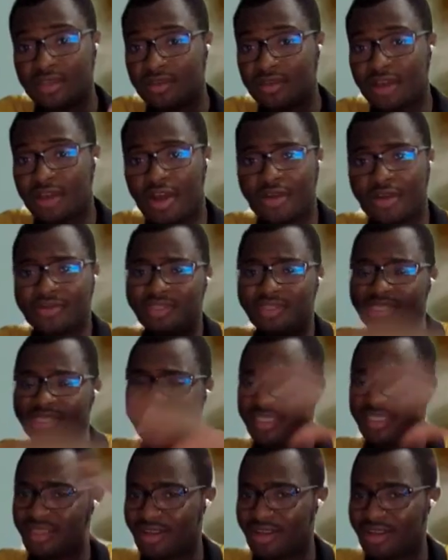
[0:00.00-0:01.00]
All
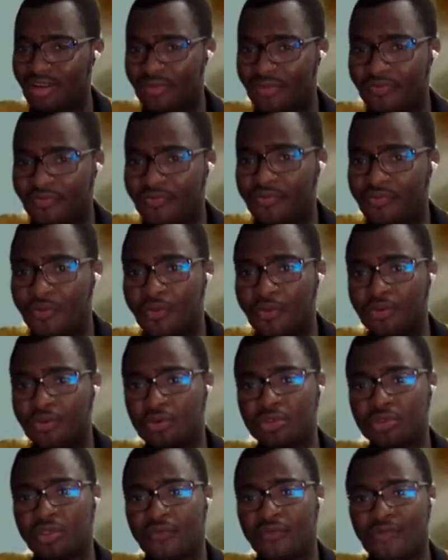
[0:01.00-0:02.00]
this
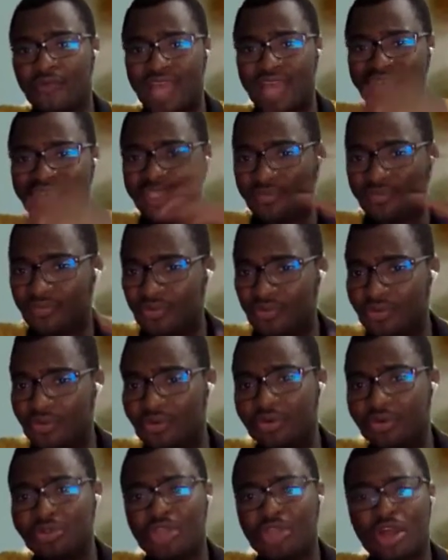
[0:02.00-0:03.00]
food, fast
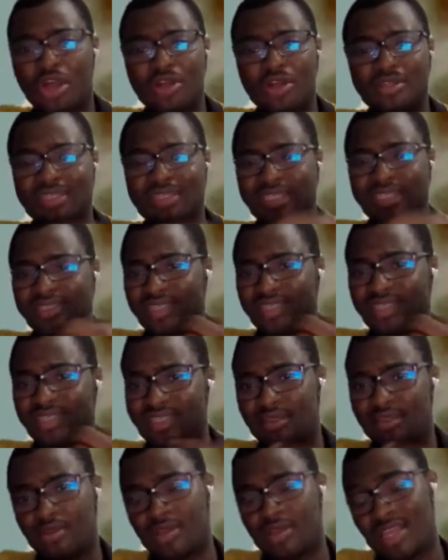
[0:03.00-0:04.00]
food, all these
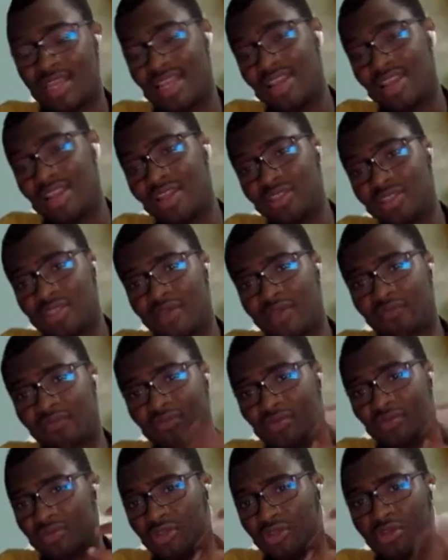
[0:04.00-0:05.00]
things, a lot of
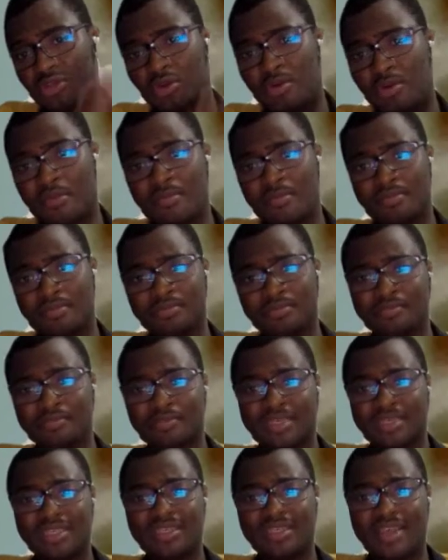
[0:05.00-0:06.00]

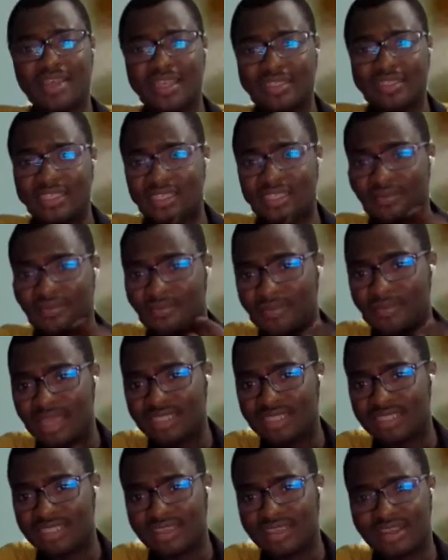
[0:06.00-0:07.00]
gases,
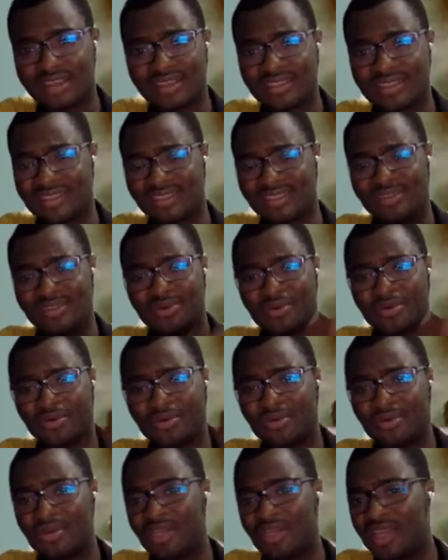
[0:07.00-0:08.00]
materials,
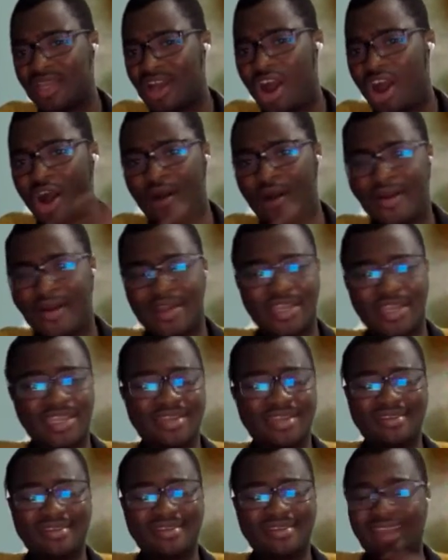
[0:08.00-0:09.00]

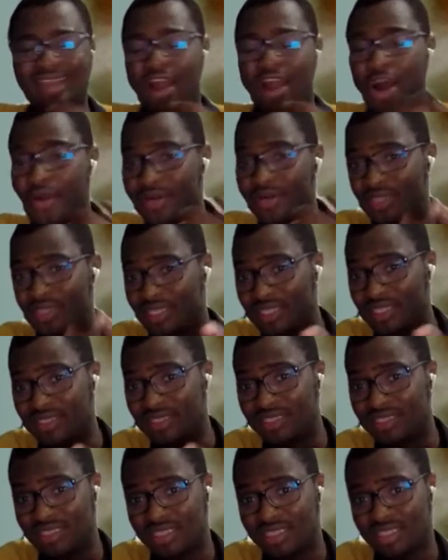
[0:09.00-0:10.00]
oil, all
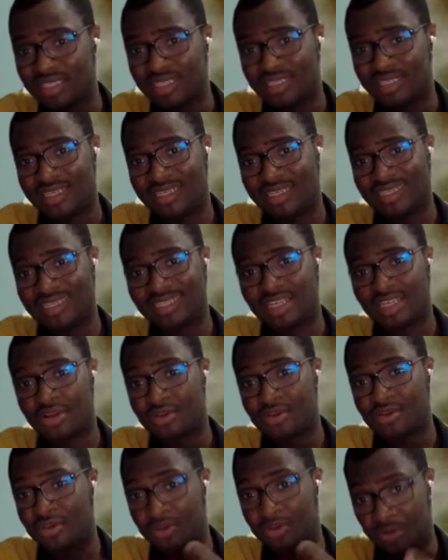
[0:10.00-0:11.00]
these is
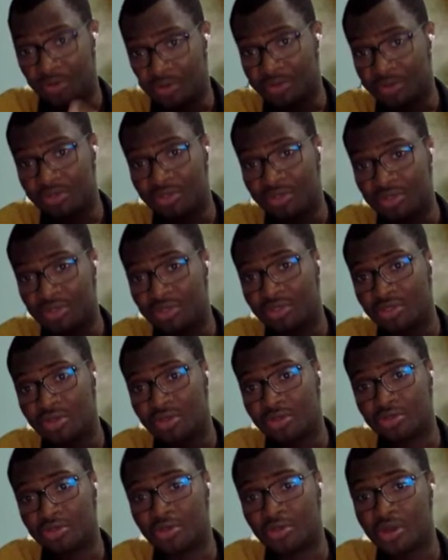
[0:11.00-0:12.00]
concurred,
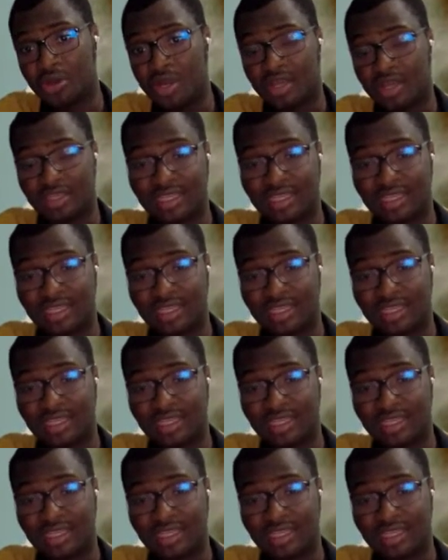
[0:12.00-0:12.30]
to